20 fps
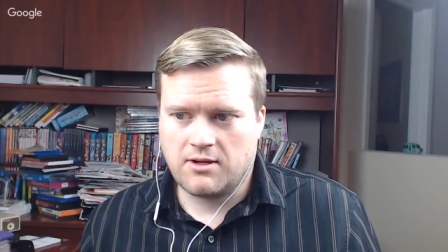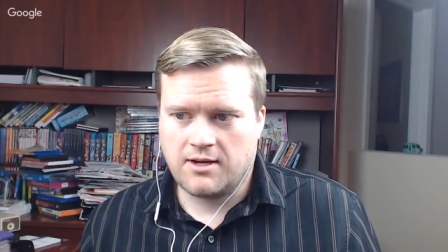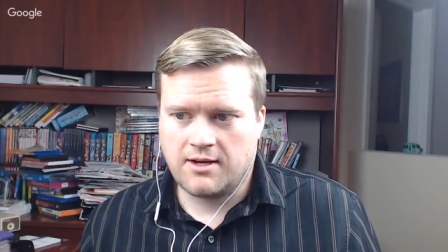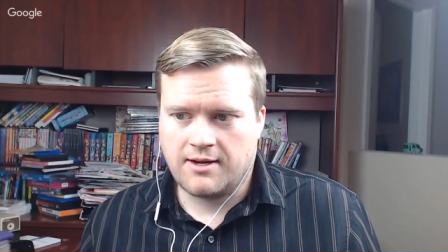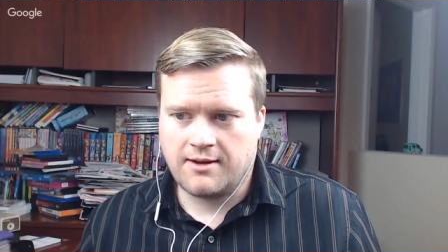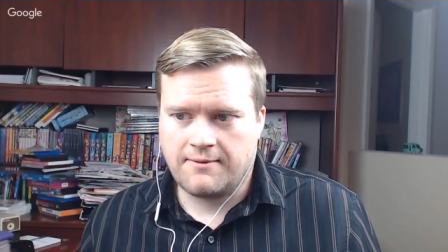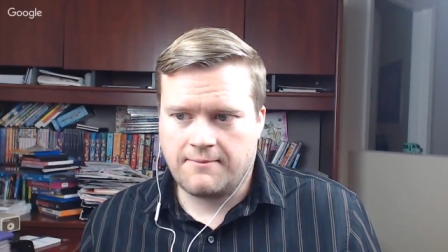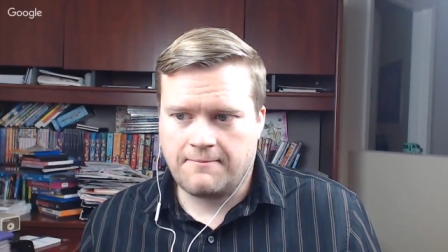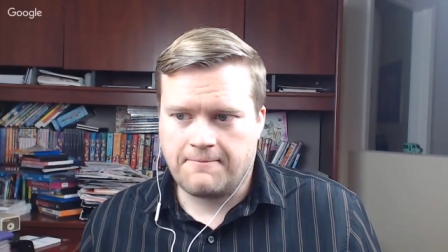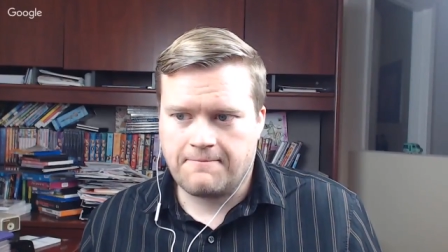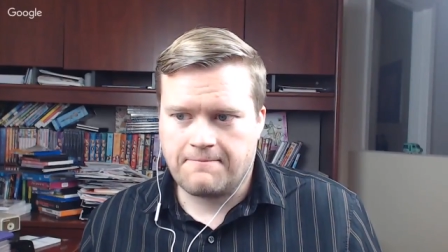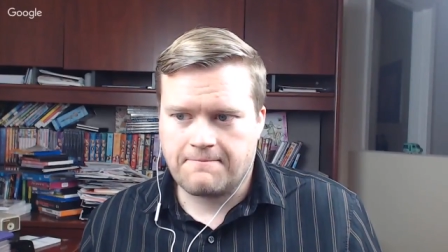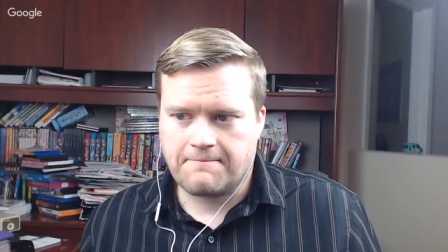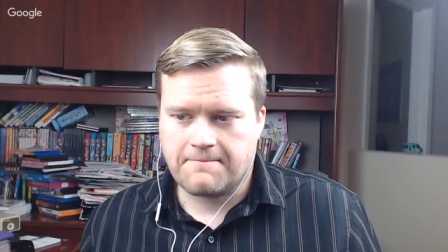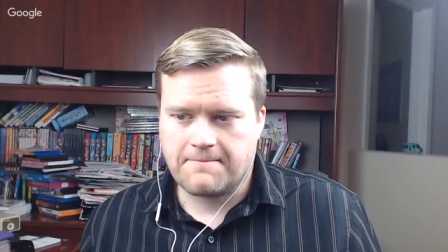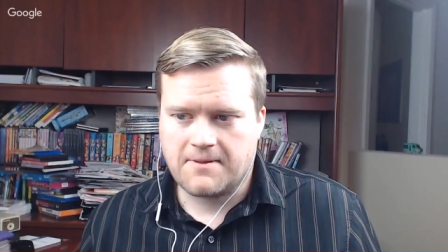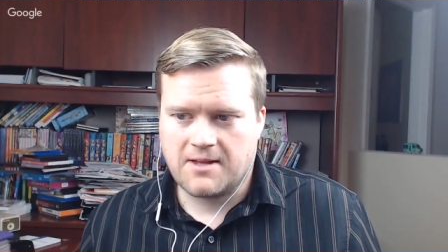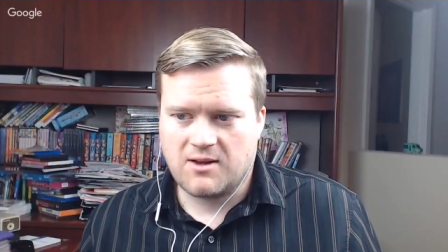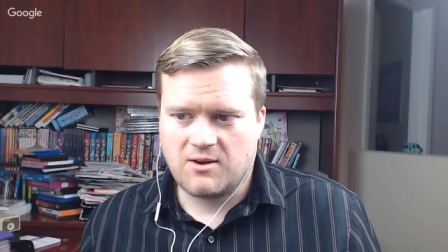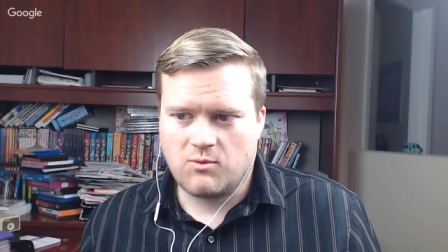Um,
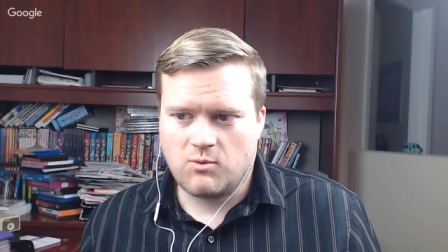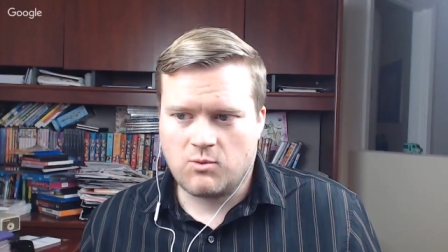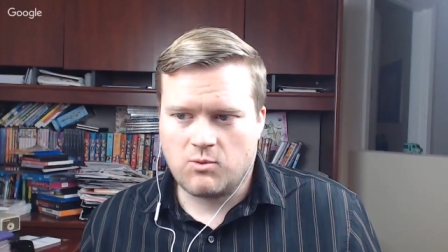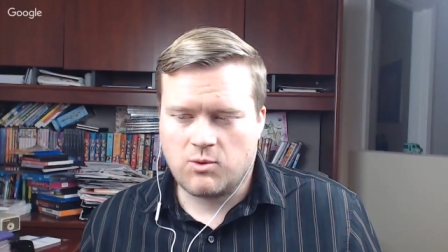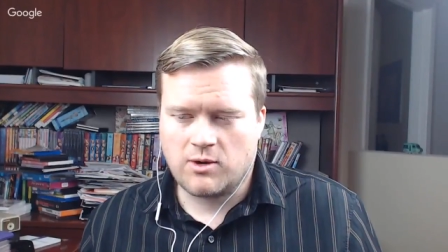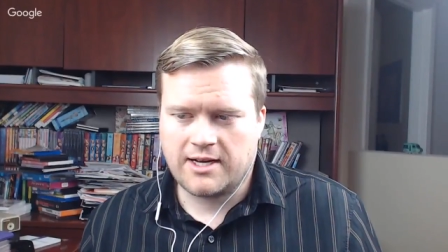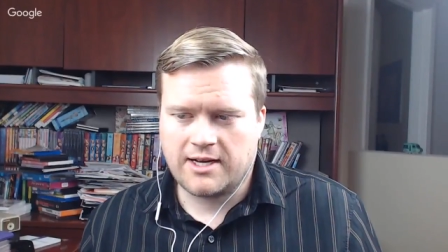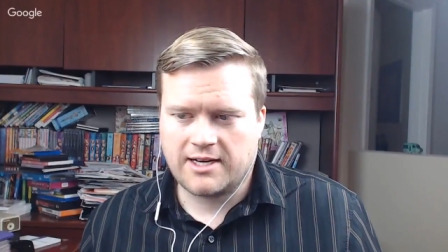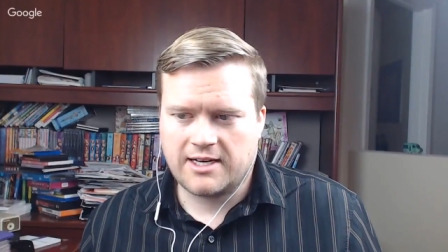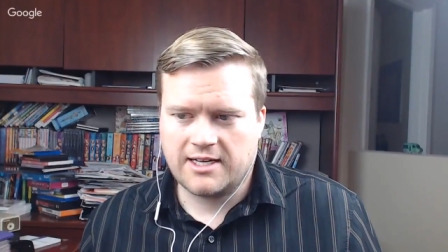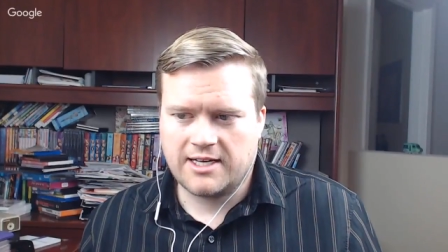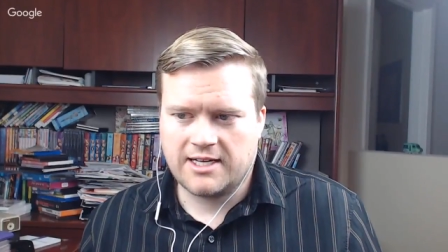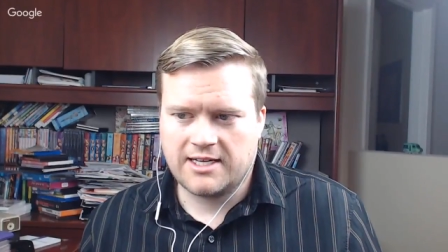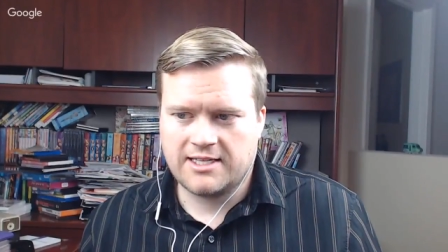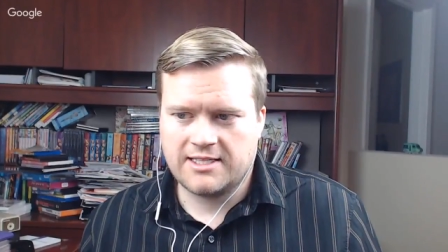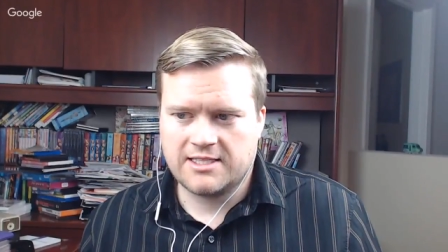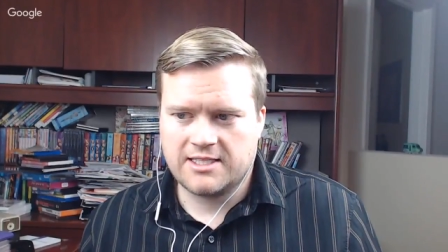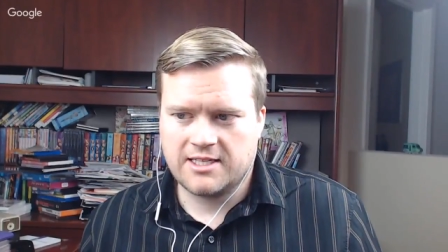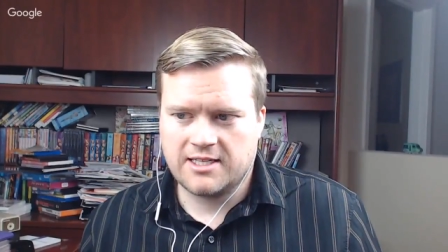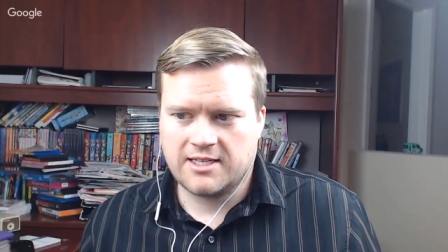we're not going to get
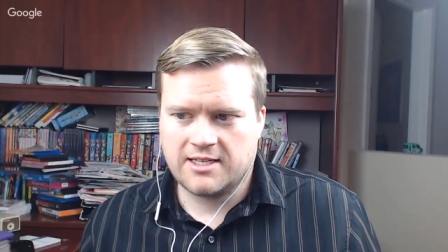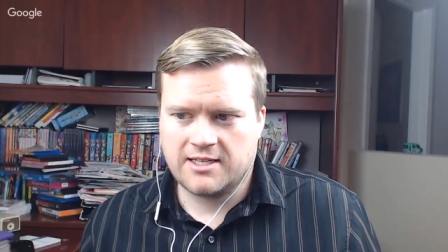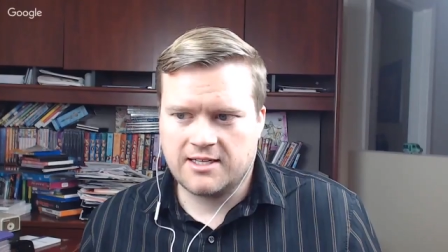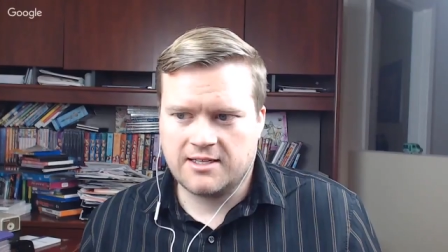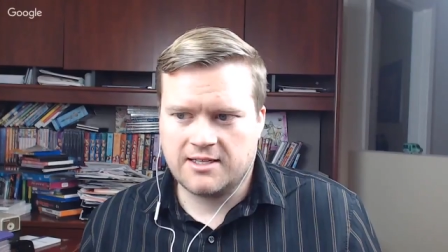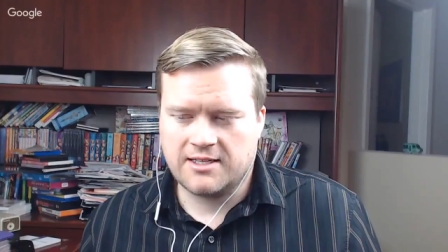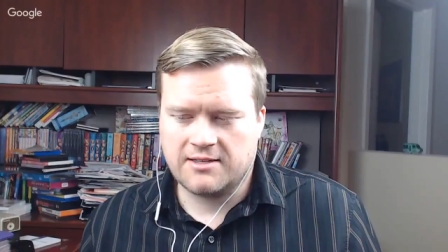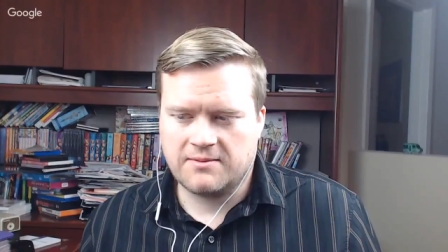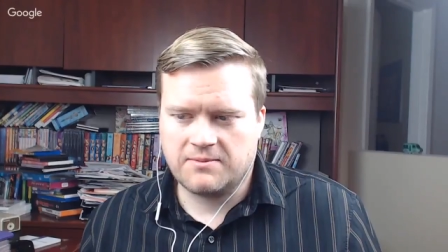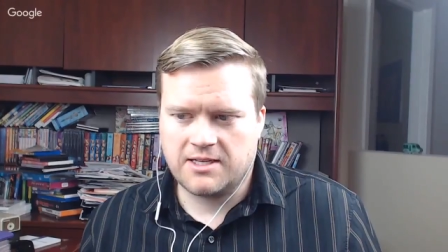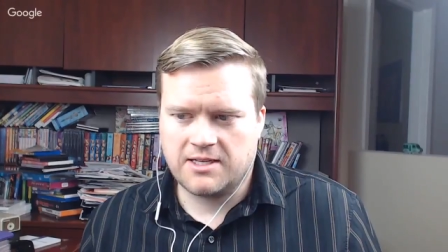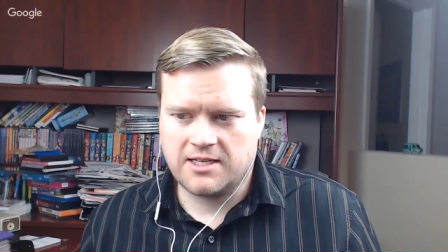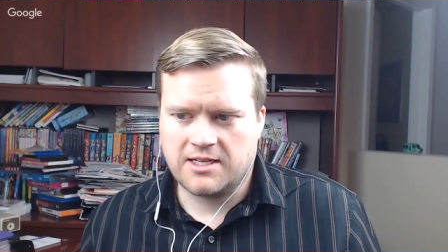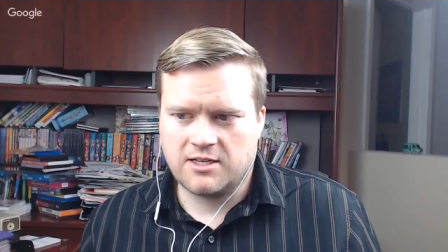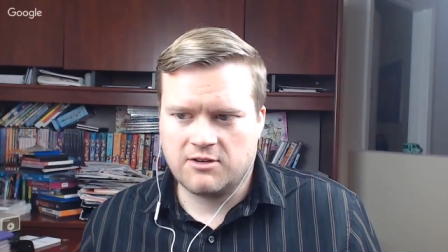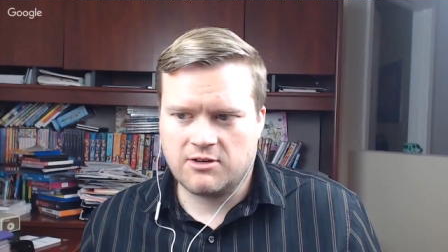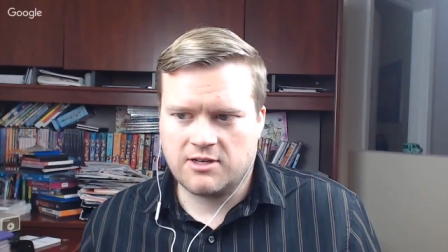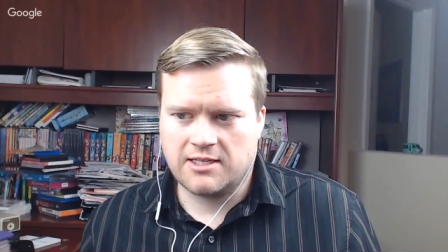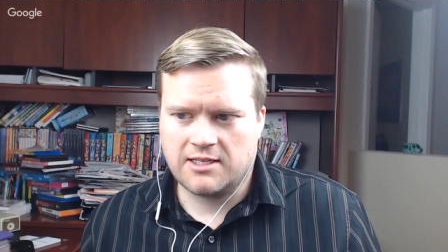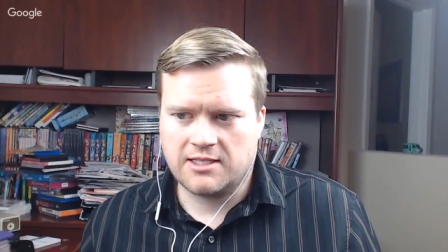into the nitty
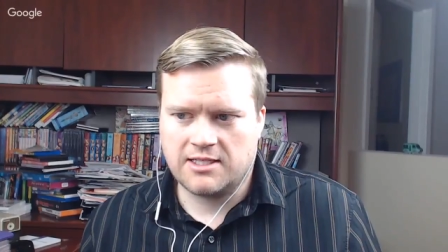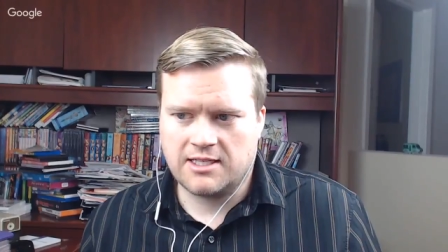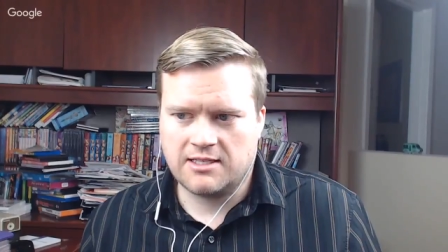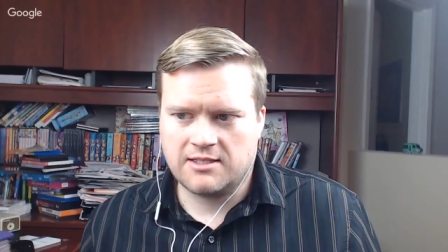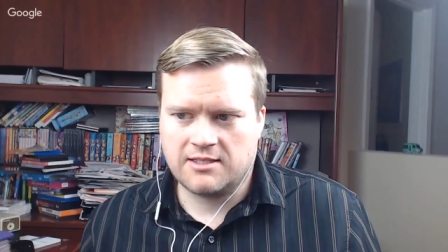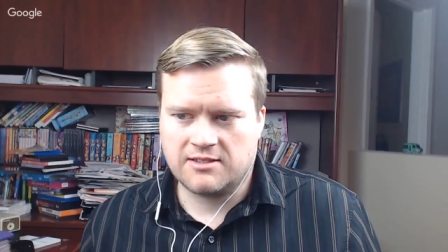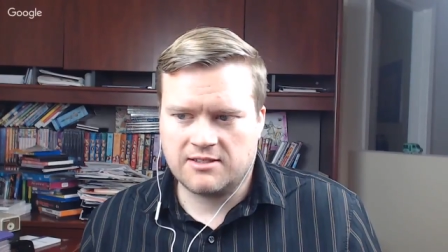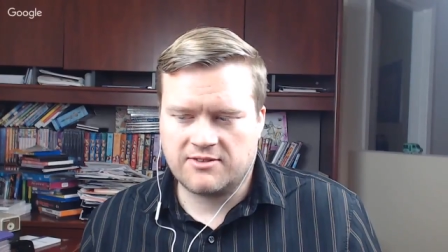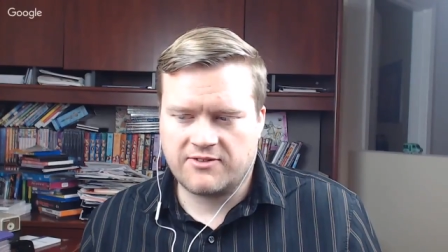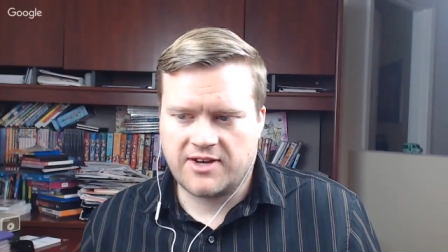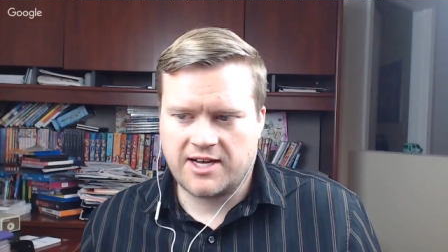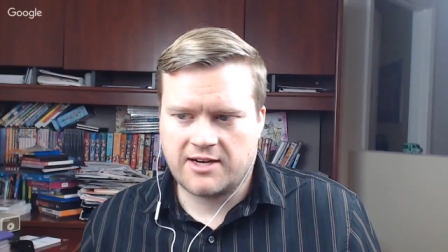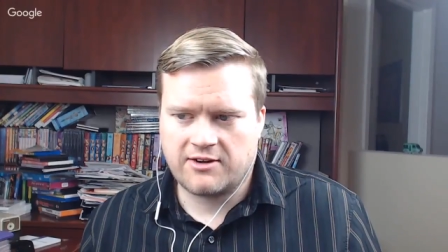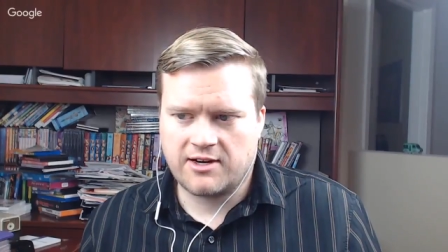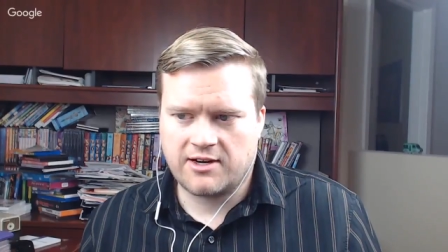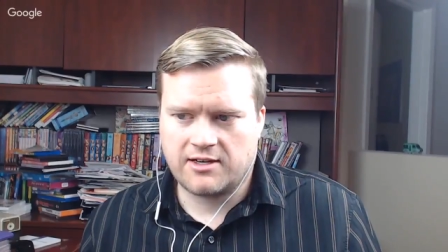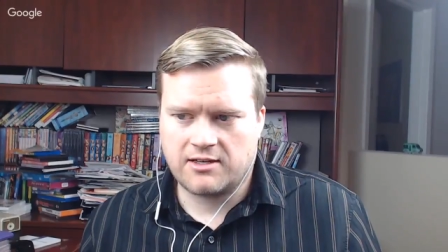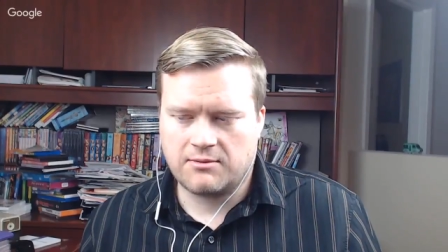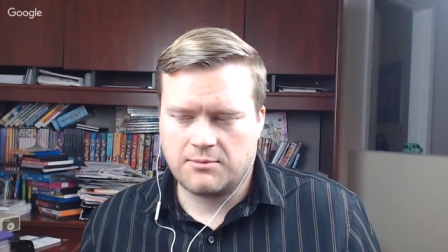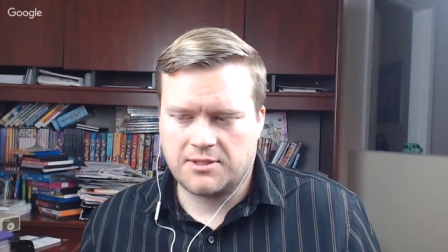gritty details of Hack Reactor,